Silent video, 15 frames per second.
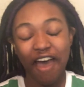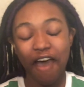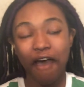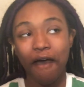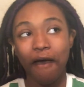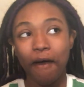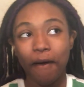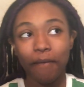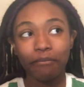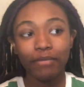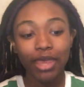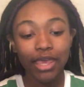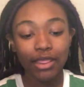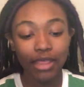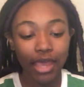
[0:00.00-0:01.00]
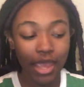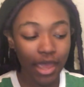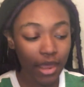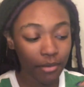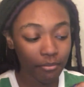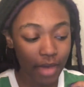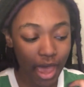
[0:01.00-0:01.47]
And
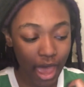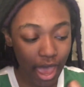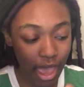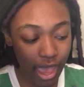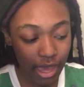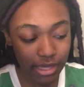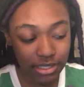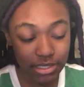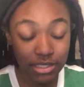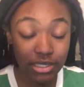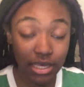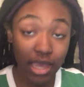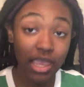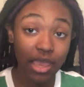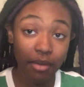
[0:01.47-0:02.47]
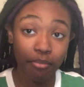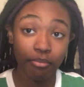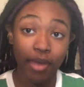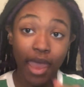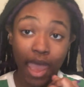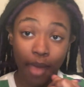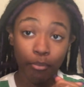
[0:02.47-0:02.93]
then my second
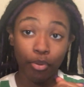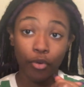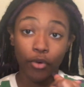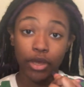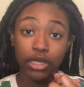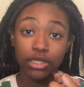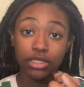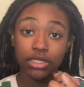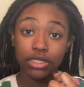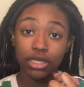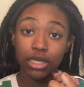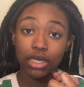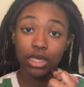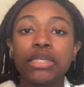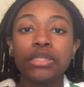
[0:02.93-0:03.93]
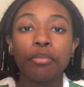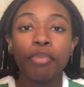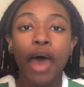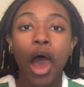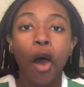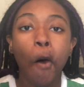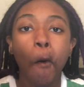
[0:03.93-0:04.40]
bad point is
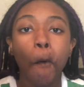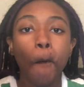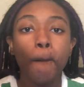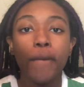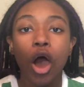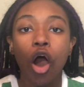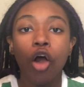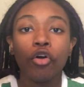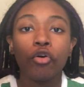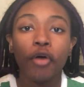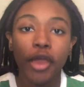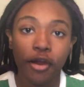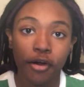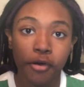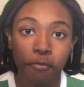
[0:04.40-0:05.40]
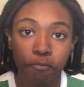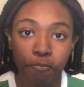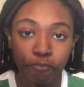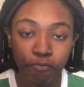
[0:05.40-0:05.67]
about Uncle Aaron.